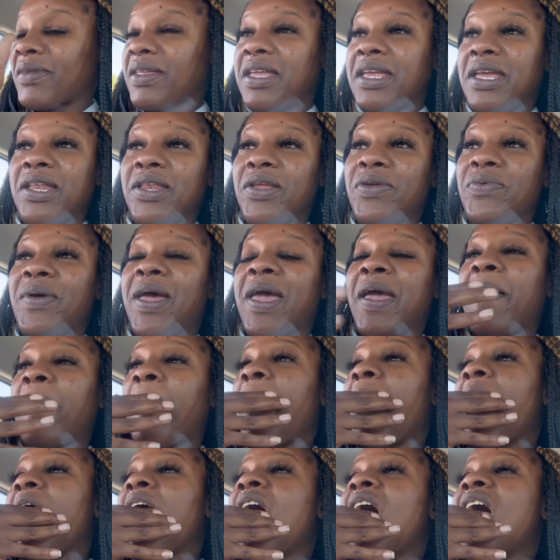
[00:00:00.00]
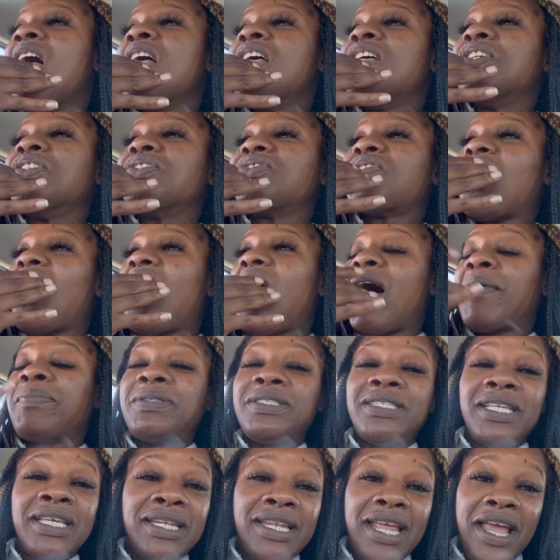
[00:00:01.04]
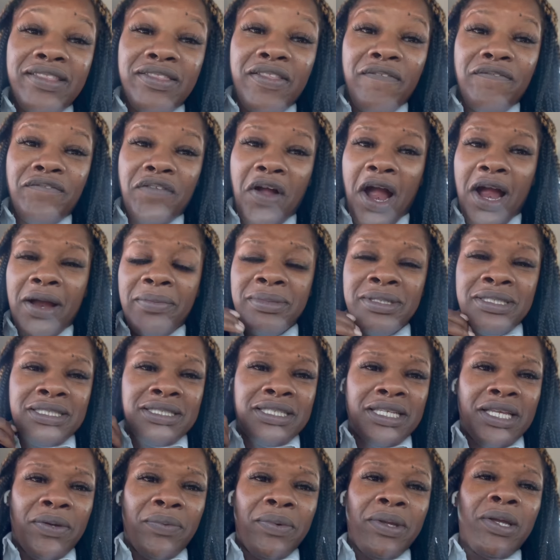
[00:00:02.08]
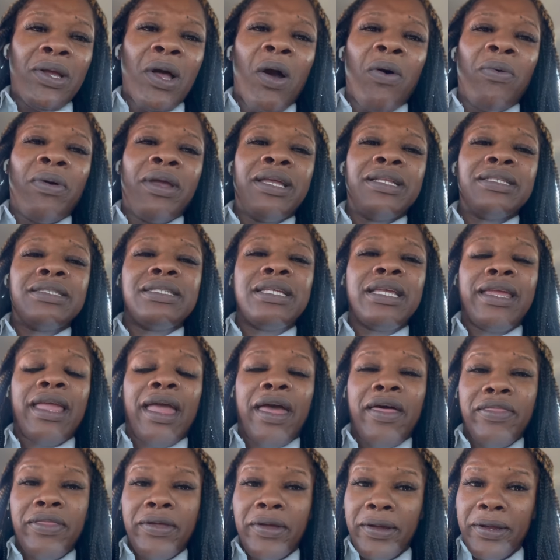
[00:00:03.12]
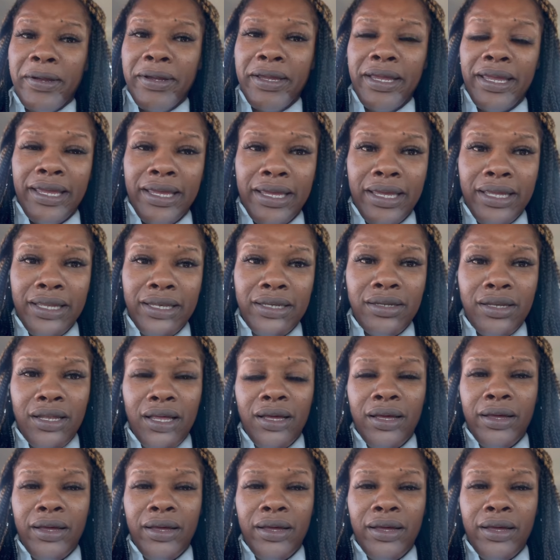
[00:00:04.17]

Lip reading: anyway. So I'm sitting at the pharmacy. We go in together, and